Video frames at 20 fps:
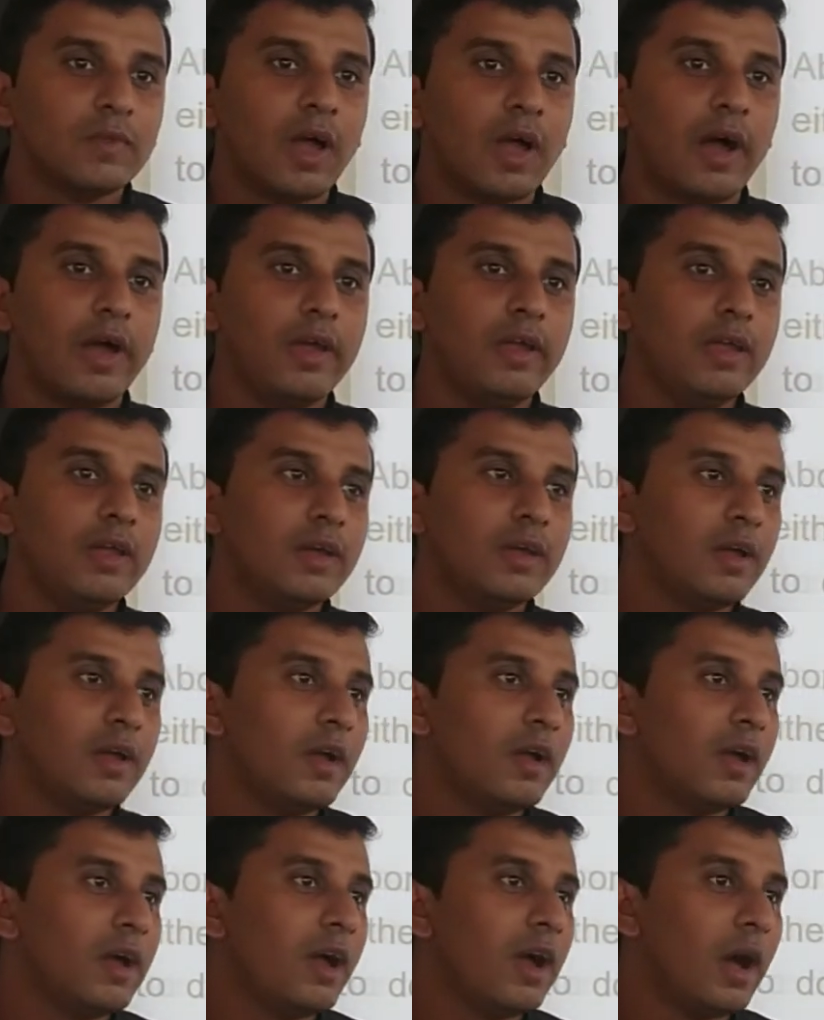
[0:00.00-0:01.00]
I
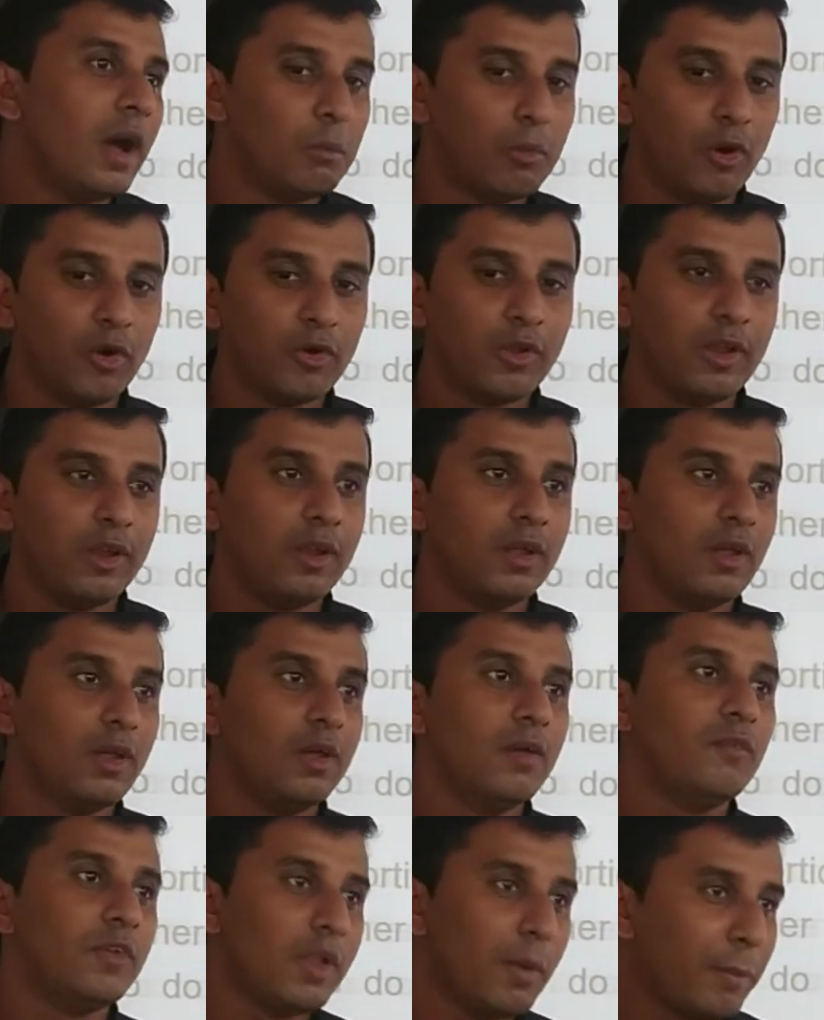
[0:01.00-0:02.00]
abort it
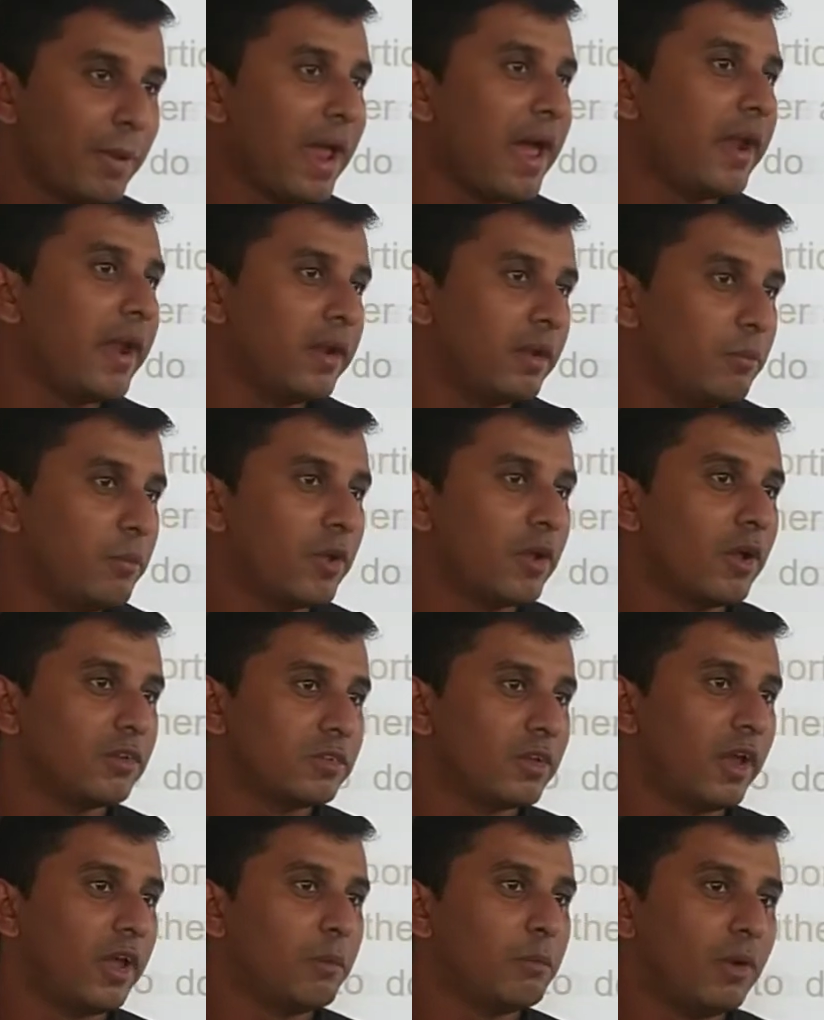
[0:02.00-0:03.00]
with a plan,
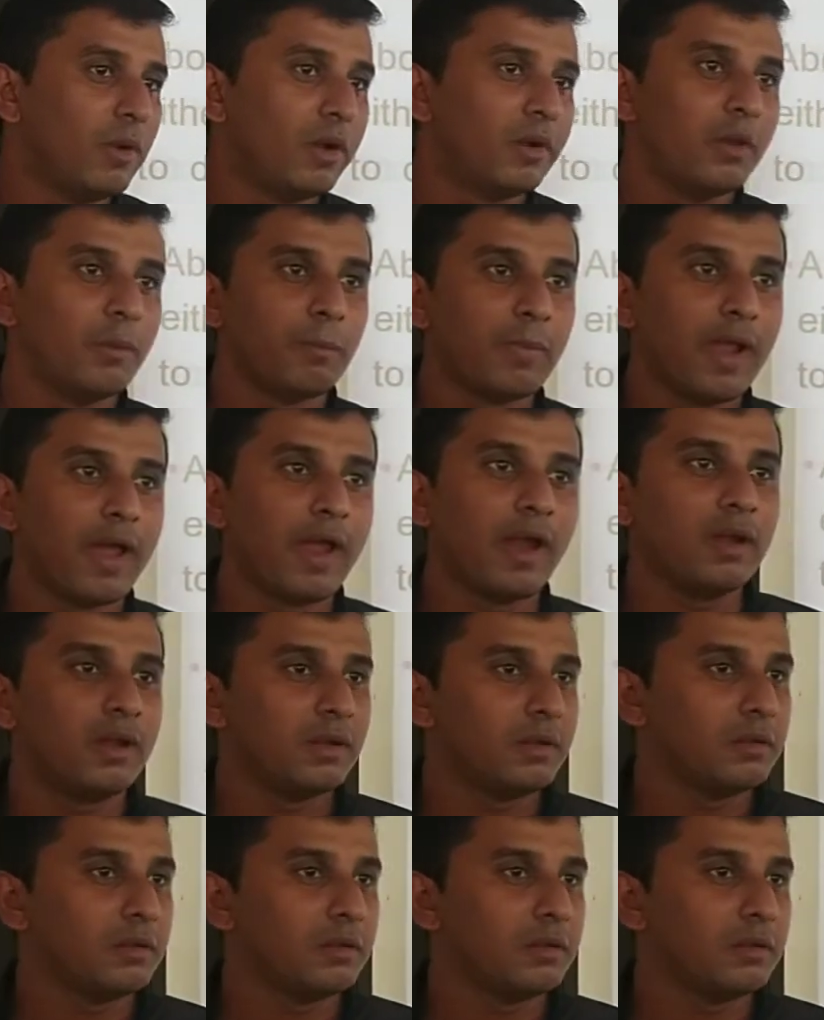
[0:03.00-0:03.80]
because I am already planned.